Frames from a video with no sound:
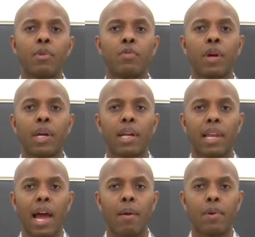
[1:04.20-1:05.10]
that was very
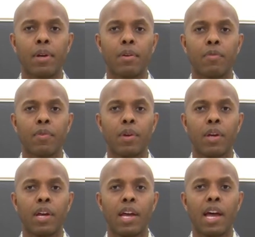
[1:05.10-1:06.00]
collaborative,
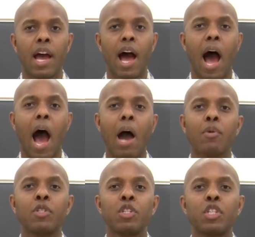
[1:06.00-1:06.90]
I
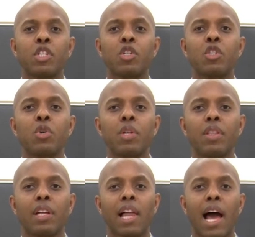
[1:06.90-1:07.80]
was just a student
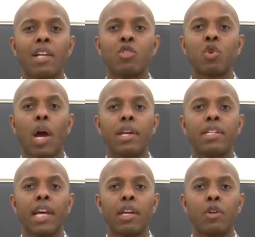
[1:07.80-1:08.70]
in the class
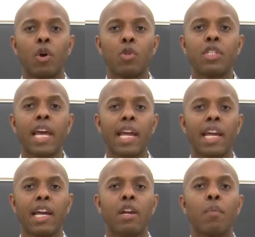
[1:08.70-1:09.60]
trying to take notes,
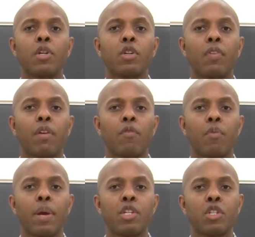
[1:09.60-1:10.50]
taking in a bunch of
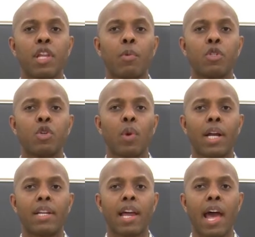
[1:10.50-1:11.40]
information that was
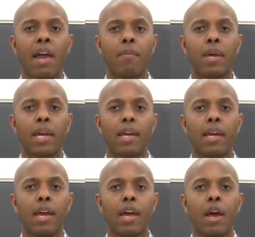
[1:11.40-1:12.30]
directed at
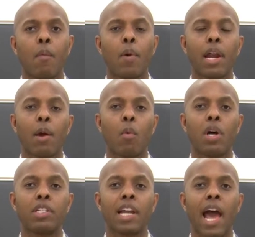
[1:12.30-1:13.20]
me, but I
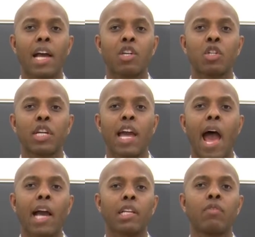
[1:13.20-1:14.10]
wasn't actually
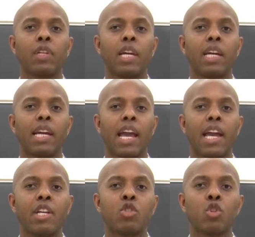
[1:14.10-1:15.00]
actively
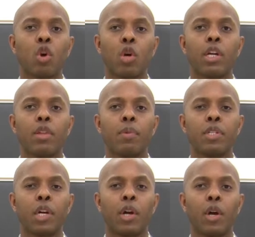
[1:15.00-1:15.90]
engaged, learning the
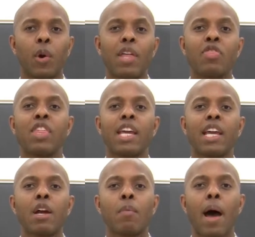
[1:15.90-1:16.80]
material and
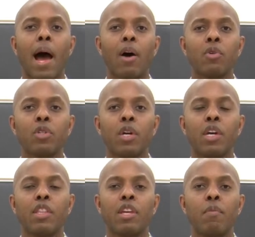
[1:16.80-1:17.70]
thinking
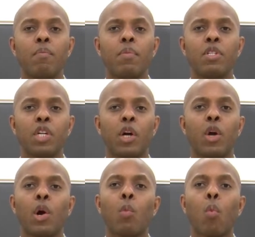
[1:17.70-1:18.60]
about the
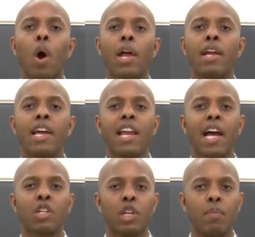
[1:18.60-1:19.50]
material and what it
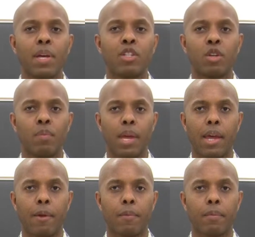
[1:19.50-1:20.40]
actually meant to
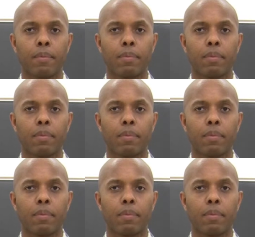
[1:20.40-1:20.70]
me.